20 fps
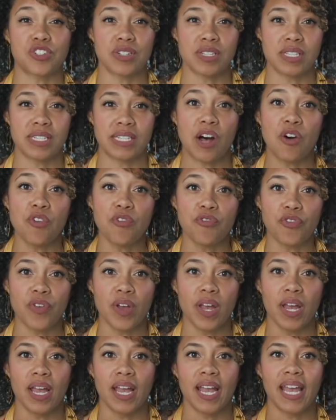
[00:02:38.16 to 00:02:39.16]
yourself,
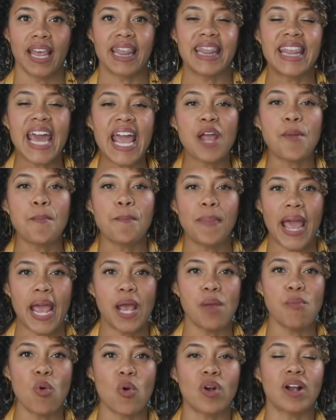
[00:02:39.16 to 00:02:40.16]
they
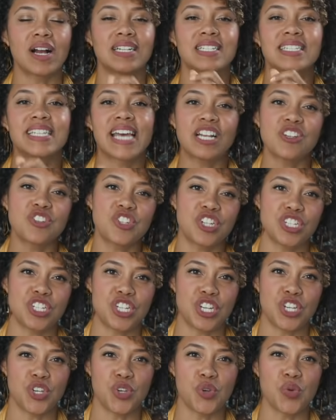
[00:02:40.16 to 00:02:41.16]
pay more attention
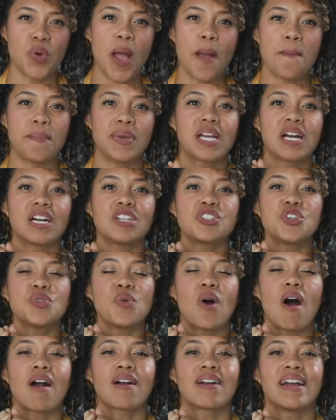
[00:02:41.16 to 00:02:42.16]
to you because
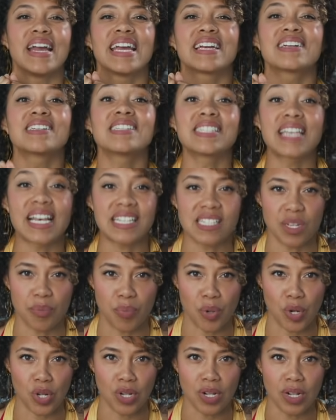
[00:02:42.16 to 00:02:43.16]
you are
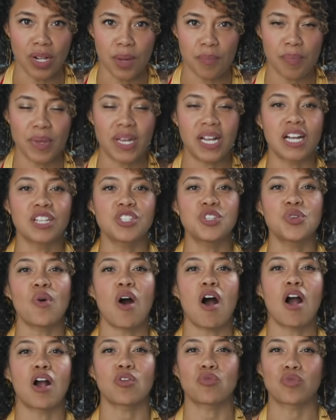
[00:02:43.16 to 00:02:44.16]
accessible, because you
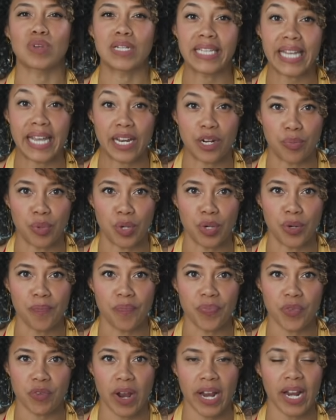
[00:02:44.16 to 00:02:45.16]
are relatable,
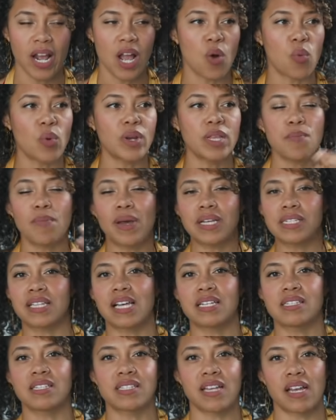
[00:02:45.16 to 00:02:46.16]
right? One of the best
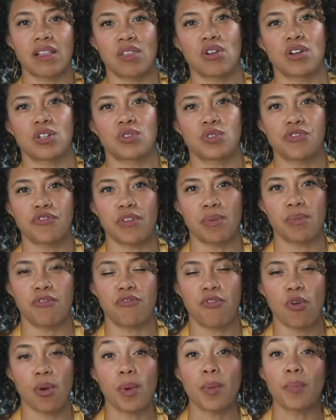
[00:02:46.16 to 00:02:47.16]
lessons I learned was from a
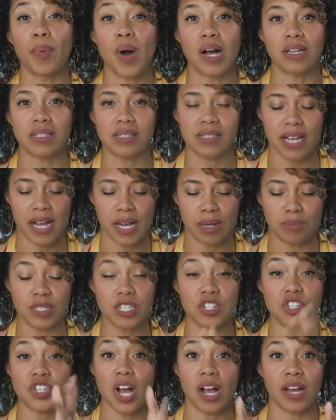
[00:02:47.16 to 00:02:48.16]
former boss,
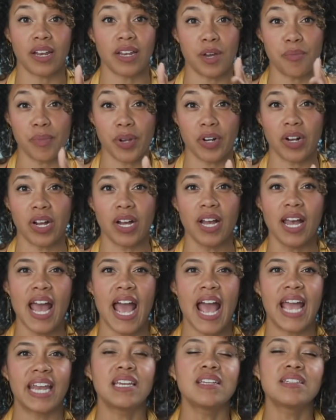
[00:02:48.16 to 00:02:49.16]
Deshaun Amira,
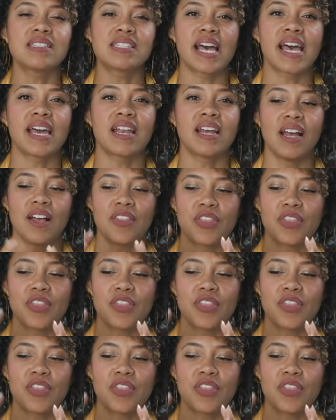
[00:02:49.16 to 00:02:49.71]
and he said